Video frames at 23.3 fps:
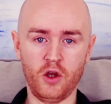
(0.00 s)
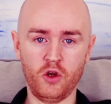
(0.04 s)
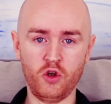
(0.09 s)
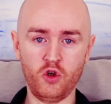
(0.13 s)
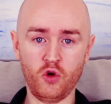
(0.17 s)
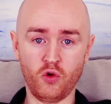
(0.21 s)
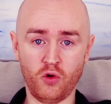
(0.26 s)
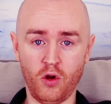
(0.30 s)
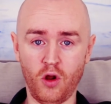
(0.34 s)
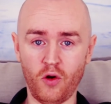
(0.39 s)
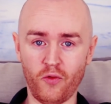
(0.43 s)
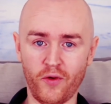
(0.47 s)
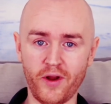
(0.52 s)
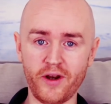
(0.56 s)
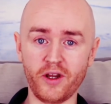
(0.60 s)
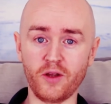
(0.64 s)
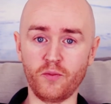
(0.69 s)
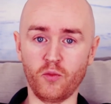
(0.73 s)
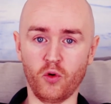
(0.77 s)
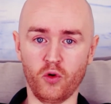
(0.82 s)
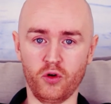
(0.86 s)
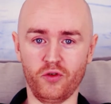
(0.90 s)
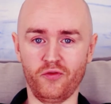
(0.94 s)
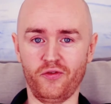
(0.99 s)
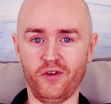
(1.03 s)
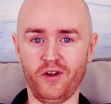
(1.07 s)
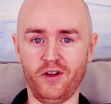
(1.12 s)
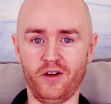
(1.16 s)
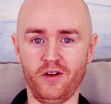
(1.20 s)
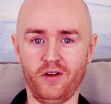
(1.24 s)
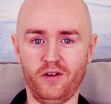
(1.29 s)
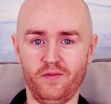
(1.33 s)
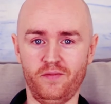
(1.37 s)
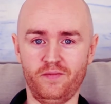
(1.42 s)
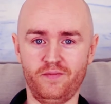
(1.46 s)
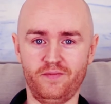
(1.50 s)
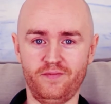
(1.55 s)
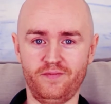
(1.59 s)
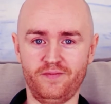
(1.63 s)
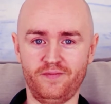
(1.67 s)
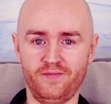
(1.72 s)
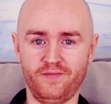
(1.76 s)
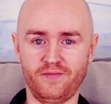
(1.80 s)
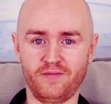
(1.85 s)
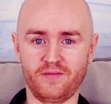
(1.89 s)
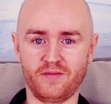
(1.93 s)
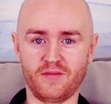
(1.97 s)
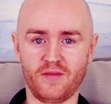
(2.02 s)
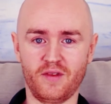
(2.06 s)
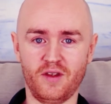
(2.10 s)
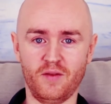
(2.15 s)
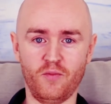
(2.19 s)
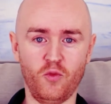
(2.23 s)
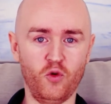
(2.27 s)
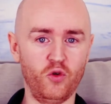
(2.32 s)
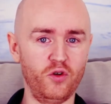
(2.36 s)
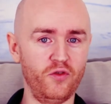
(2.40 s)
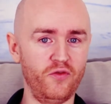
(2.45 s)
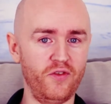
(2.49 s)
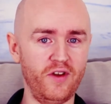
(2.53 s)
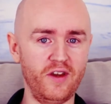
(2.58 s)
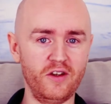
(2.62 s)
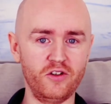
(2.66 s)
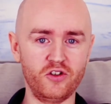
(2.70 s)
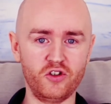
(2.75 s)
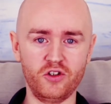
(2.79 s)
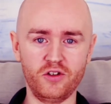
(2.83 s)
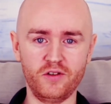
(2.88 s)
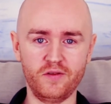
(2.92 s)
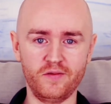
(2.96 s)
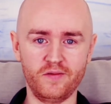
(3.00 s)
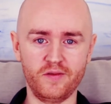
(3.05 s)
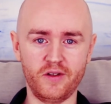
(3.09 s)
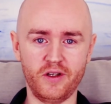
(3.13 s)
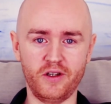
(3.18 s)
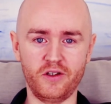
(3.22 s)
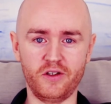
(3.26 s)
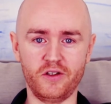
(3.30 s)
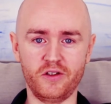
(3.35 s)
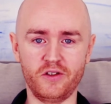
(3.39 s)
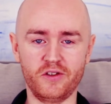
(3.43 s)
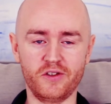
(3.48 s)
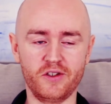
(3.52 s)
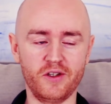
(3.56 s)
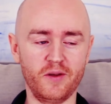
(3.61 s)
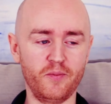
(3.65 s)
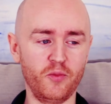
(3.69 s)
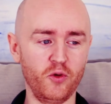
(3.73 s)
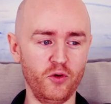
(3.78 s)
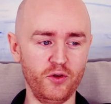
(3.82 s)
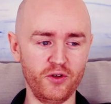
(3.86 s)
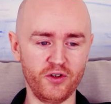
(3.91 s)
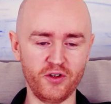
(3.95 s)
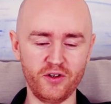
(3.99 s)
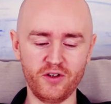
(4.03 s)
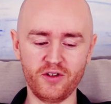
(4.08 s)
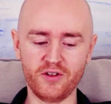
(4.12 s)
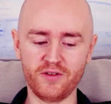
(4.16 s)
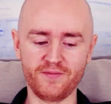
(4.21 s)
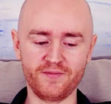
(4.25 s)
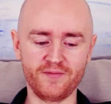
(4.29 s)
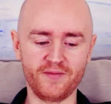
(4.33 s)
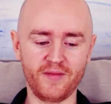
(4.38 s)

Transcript: You're already motivated. Motivation is abundant.